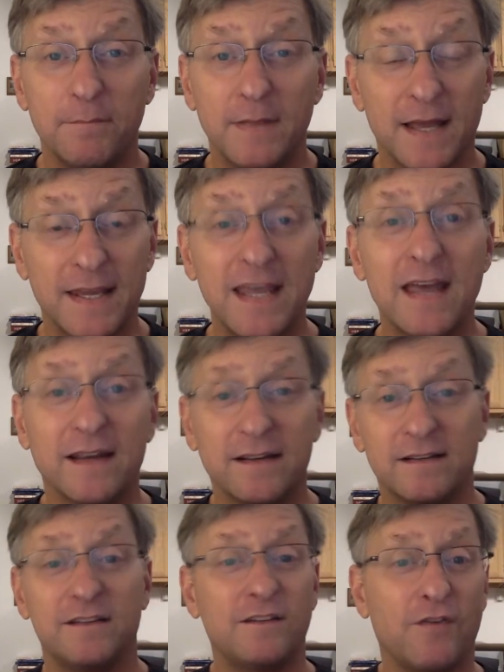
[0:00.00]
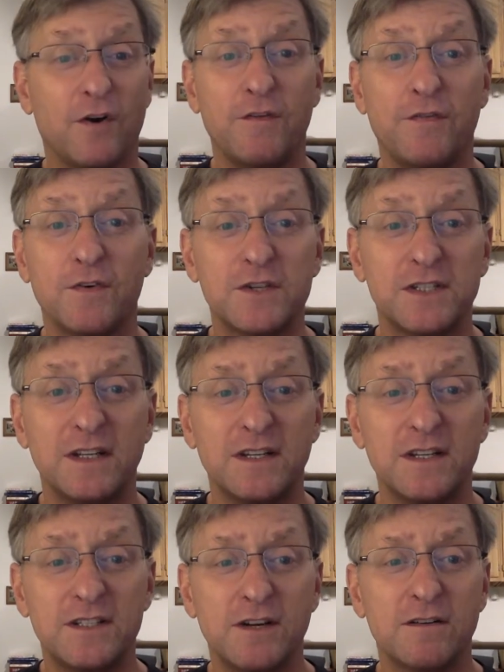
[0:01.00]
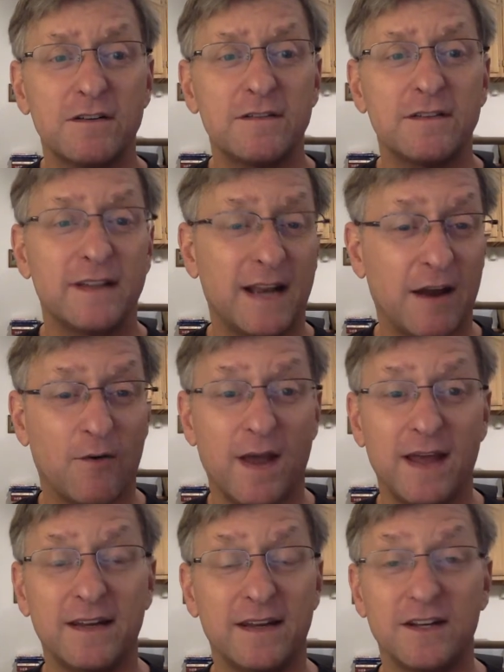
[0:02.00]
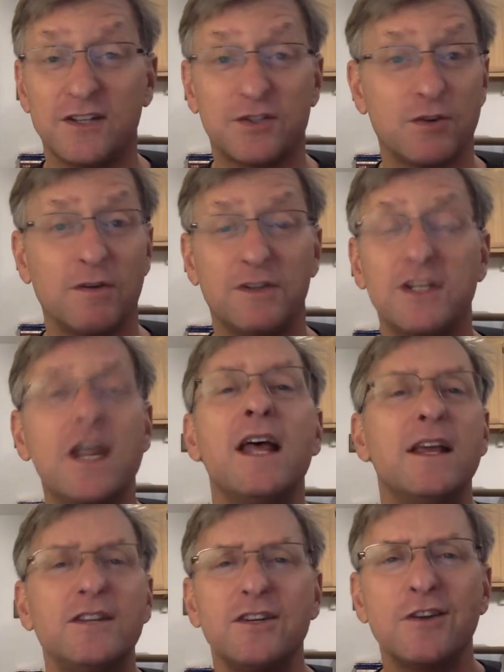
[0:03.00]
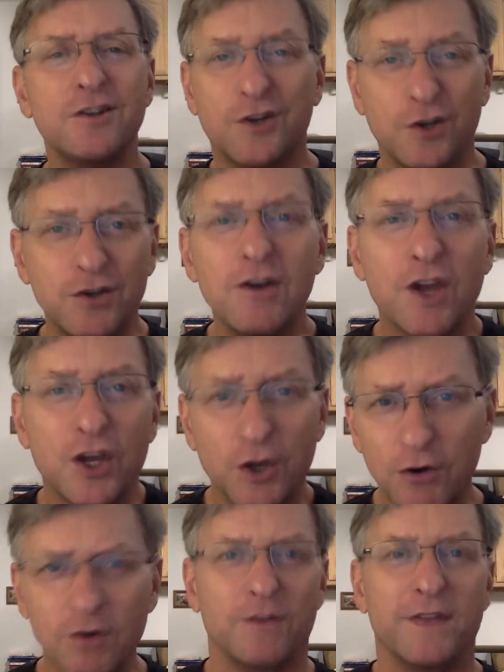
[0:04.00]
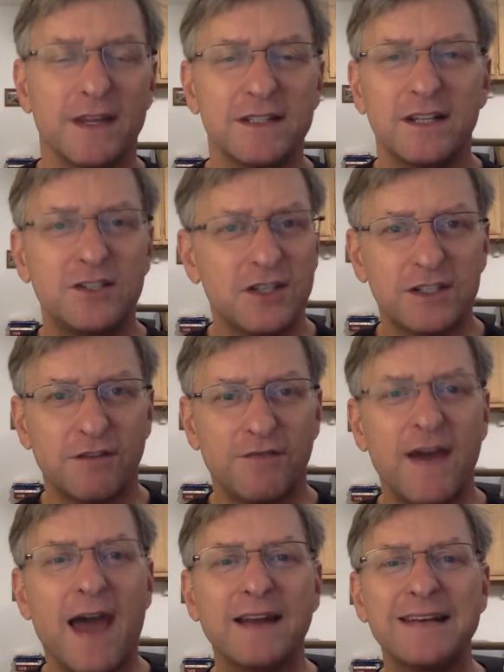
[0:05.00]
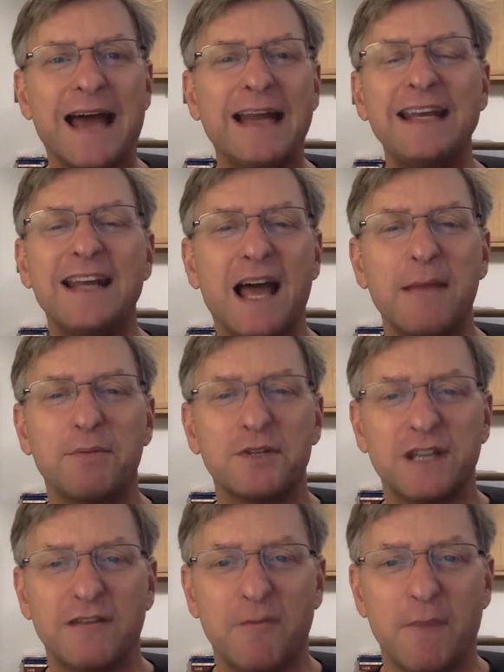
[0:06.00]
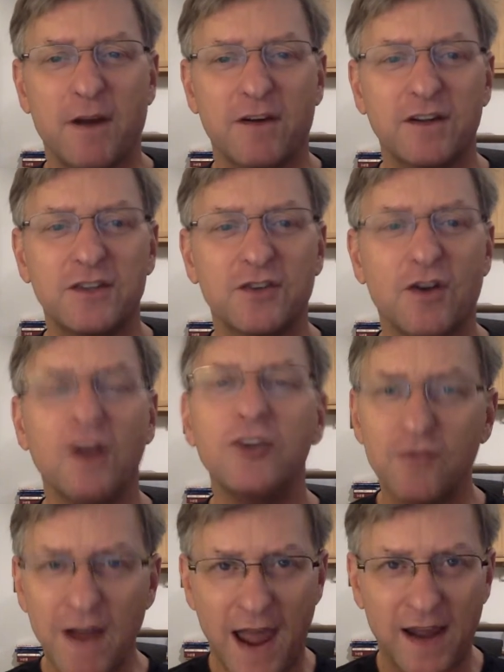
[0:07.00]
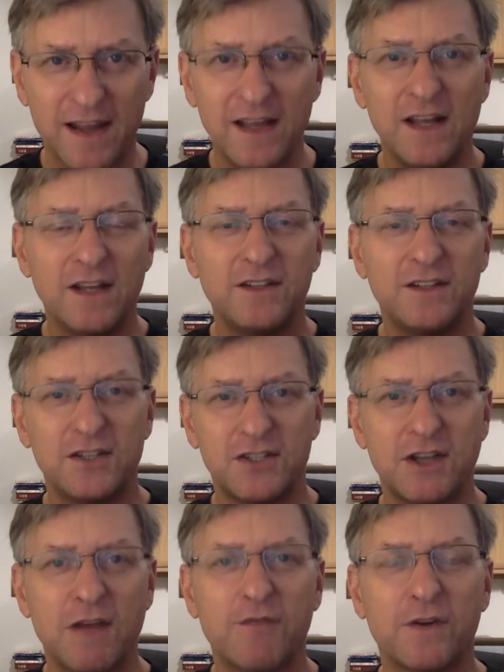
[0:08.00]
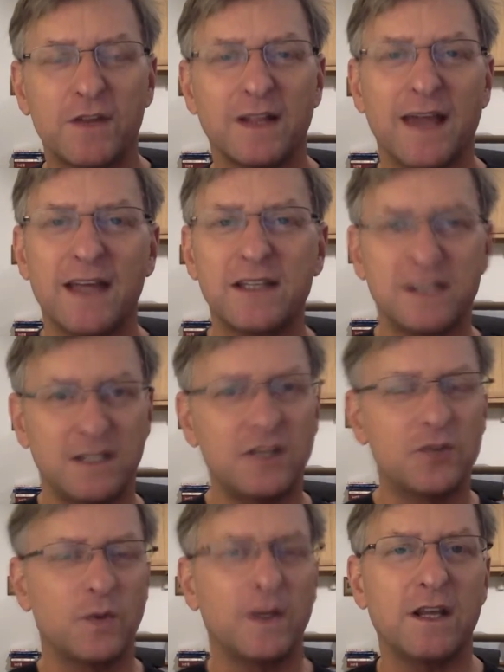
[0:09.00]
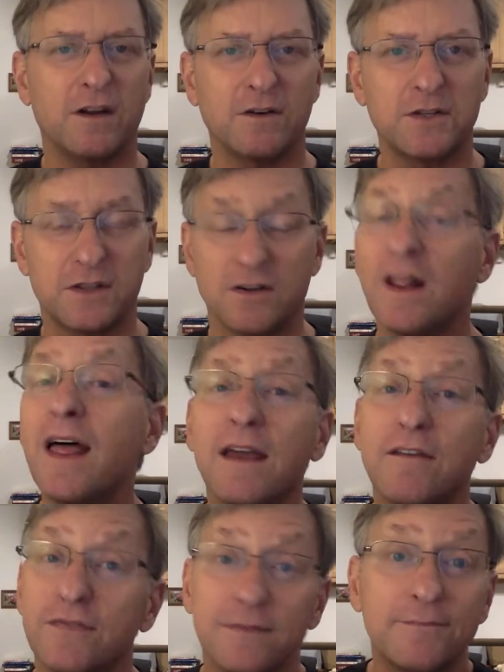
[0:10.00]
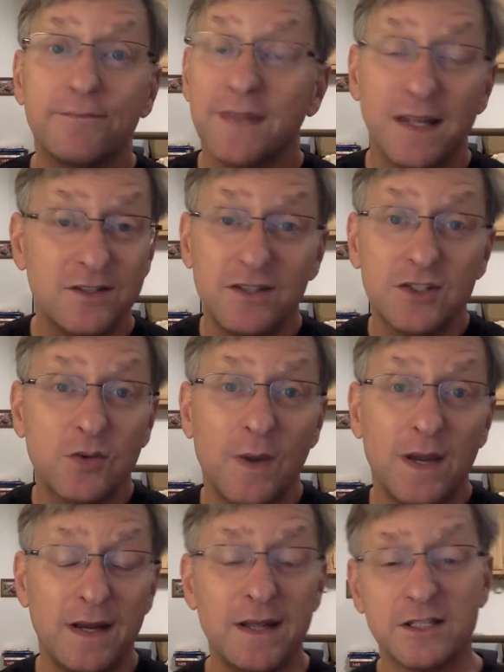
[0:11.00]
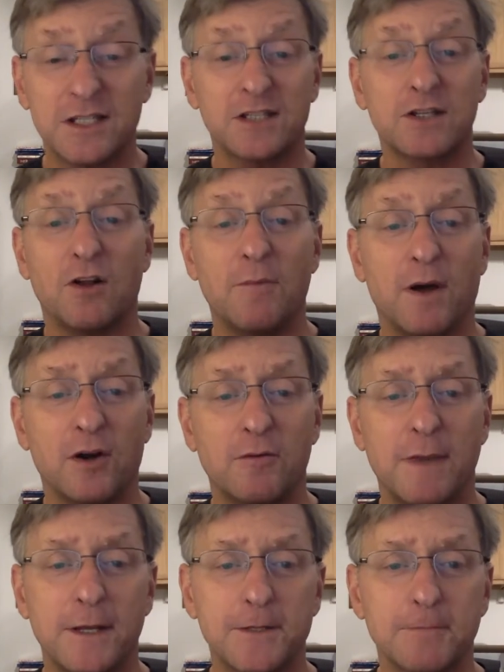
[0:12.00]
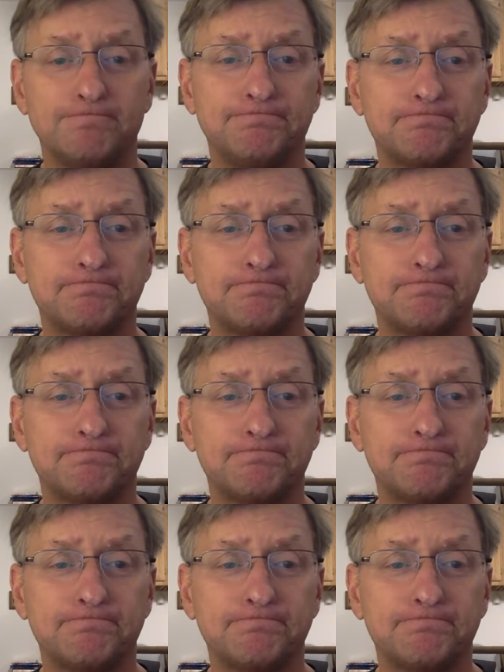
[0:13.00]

Again, the very first sentence here that I read, and it's true, it's just, you could Google this, it's just a fact. 99% of Americans are on track to suffer the last 10 to 20 years of their life. It's just the way it is. It's called modern medicine.